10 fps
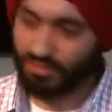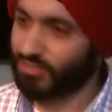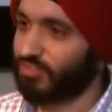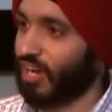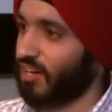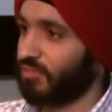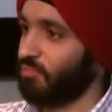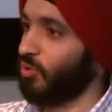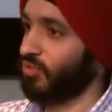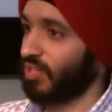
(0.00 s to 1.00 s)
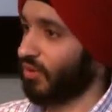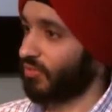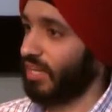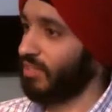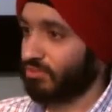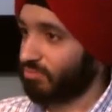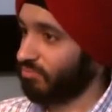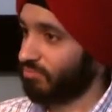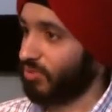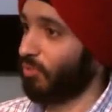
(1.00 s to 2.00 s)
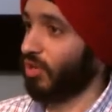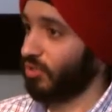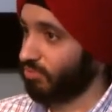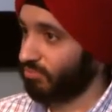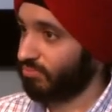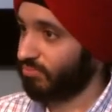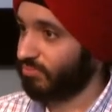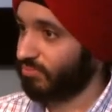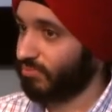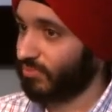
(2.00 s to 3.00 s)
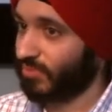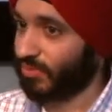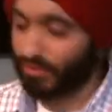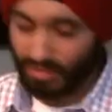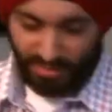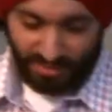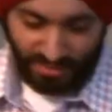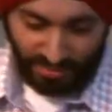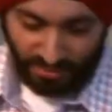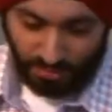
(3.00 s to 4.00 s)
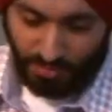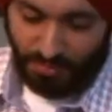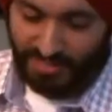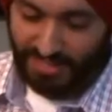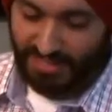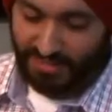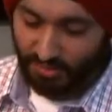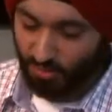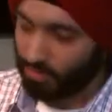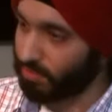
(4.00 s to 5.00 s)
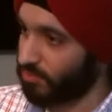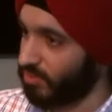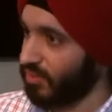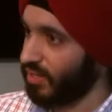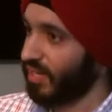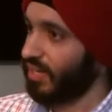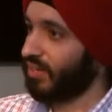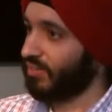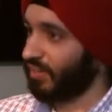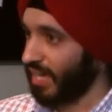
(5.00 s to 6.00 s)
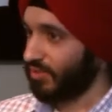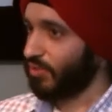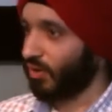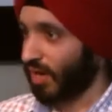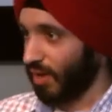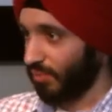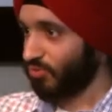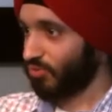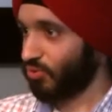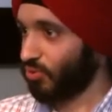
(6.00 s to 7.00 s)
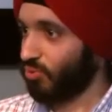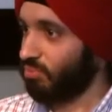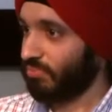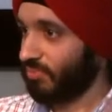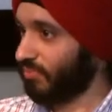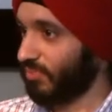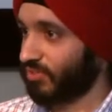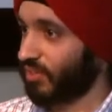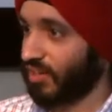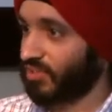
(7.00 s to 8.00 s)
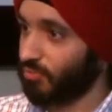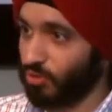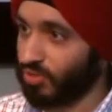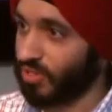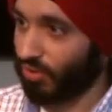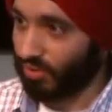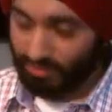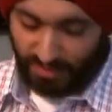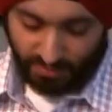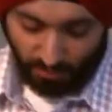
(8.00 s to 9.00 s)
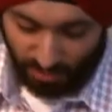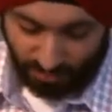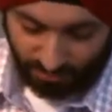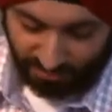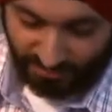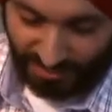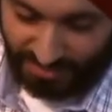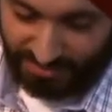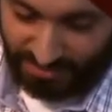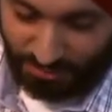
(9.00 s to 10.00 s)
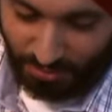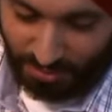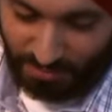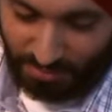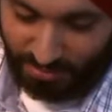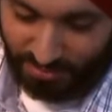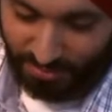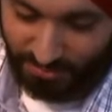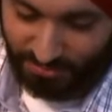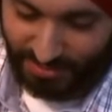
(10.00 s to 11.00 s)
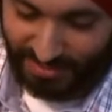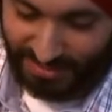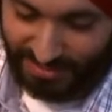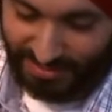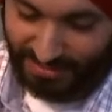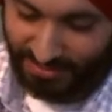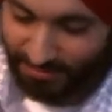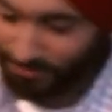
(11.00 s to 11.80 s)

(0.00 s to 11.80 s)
Start music or raise the volume. Okay? So we basically told people, raise your arms to start the music or raise the volume. And this is what people sort of did.